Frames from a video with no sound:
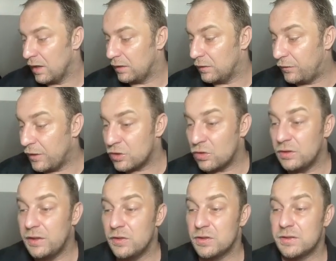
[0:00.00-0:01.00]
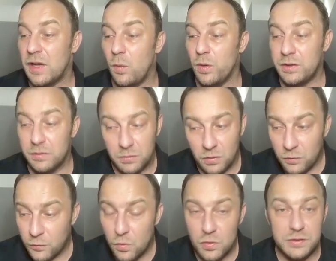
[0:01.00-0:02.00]
The fish continues now with,
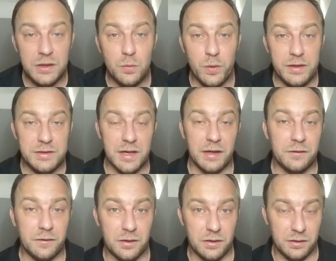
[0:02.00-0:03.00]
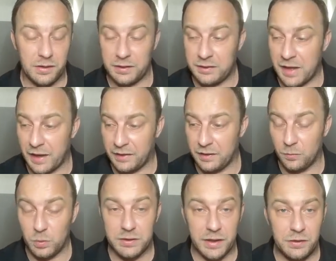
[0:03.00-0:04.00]
of course, the queen side uh, attack here
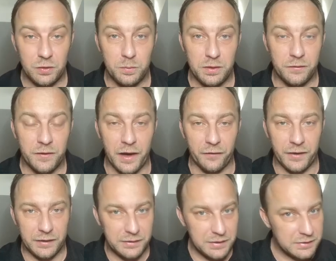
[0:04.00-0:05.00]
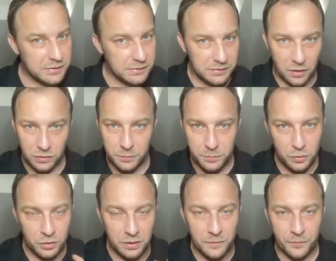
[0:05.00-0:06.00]
with knight to b5, and this is now the
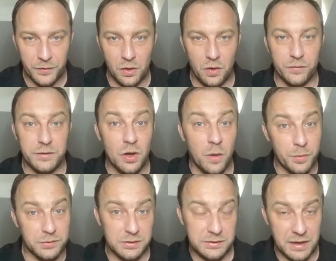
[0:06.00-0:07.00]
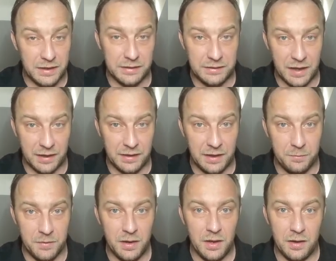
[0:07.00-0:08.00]
beauty of the opposite side attack
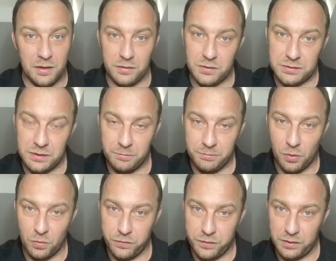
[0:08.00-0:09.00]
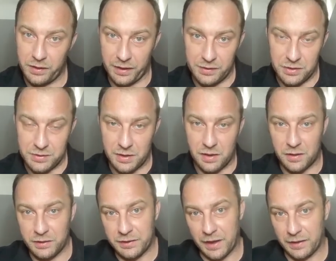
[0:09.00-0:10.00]
game. Uh, you see see both engines are
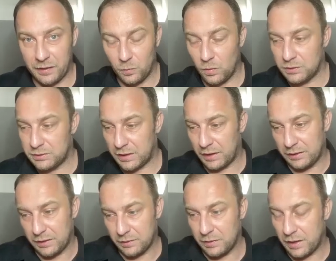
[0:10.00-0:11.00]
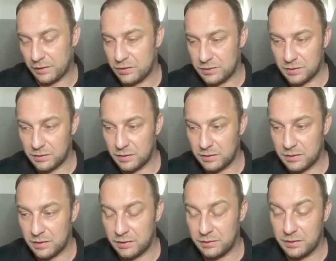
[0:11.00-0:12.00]
attacking one side, the, the, engines, uh,
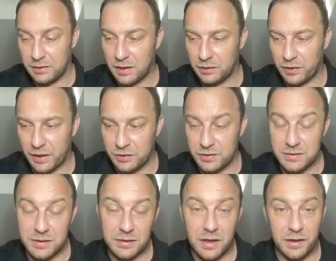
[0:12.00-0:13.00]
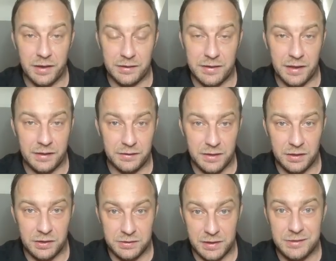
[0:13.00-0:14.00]
uh the other engine is atta attacking the
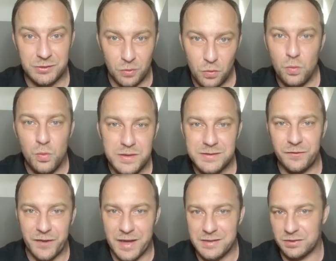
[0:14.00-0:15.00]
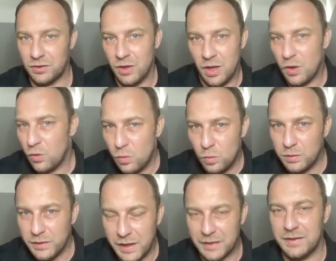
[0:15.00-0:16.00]
other side. So who is faster, who
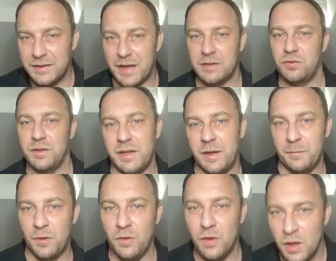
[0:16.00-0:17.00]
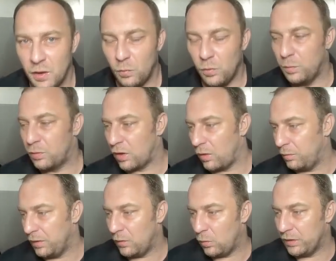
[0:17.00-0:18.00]
will get an extra tempo will
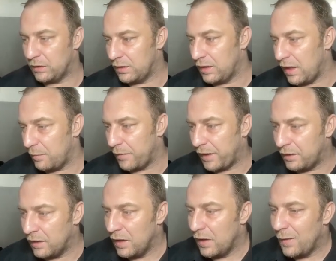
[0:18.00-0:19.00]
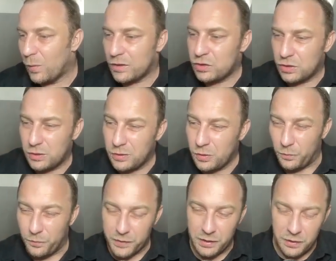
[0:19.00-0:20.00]
probably win the game. And what should you do
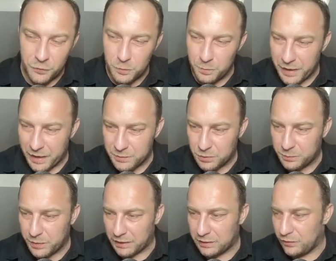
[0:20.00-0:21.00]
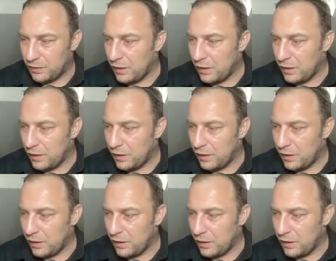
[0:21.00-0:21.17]
here from Black's perspective?